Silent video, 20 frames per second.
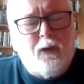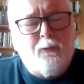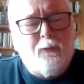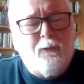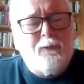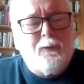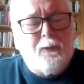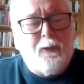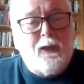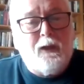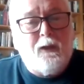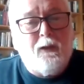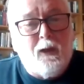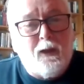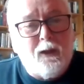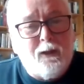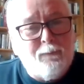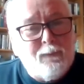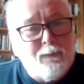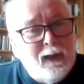or whatever you want to
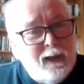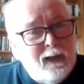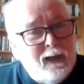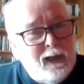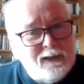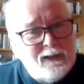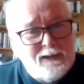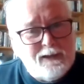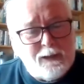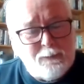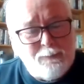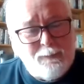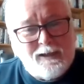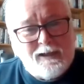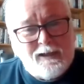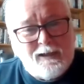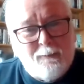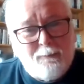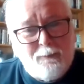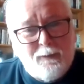call it, it's just been
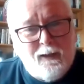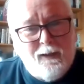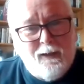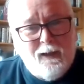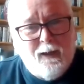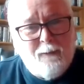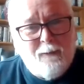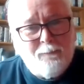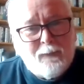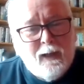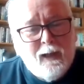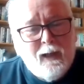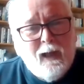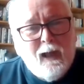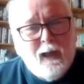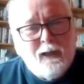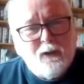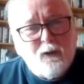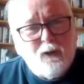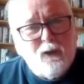slipped in there.
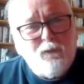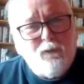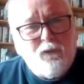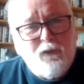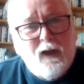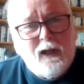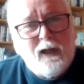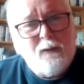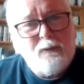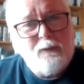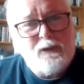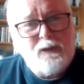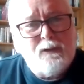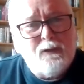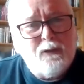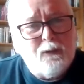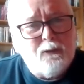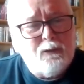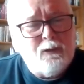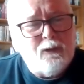And the Good Friday was
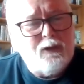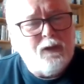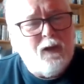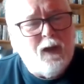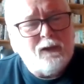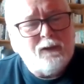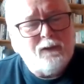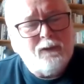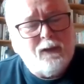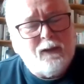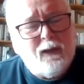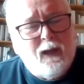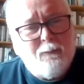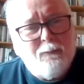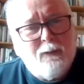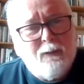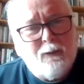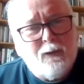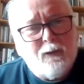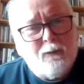the talk, and I
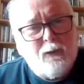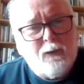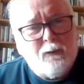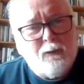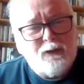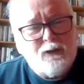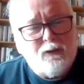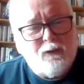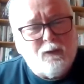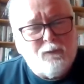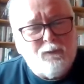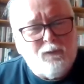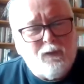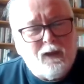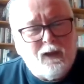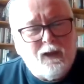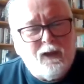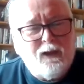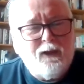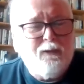remember when I was a young
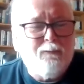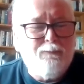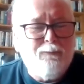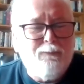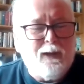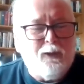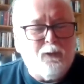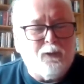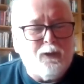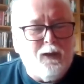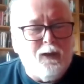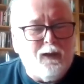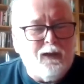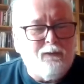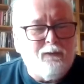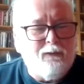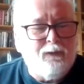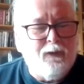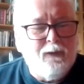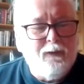fella in my other
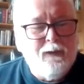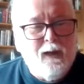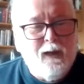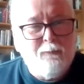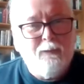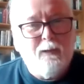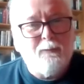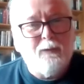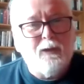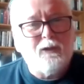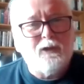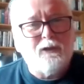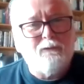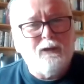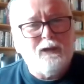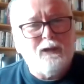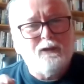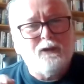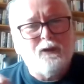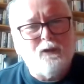life, I remember
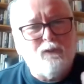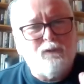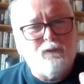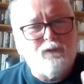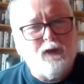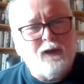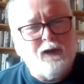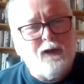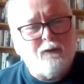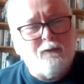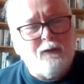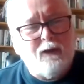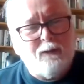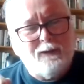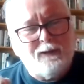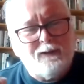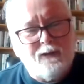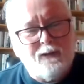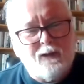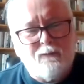reading the Good Friday
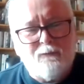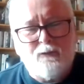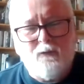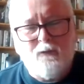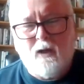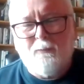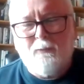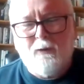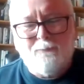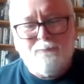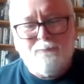Agreement, and it was all about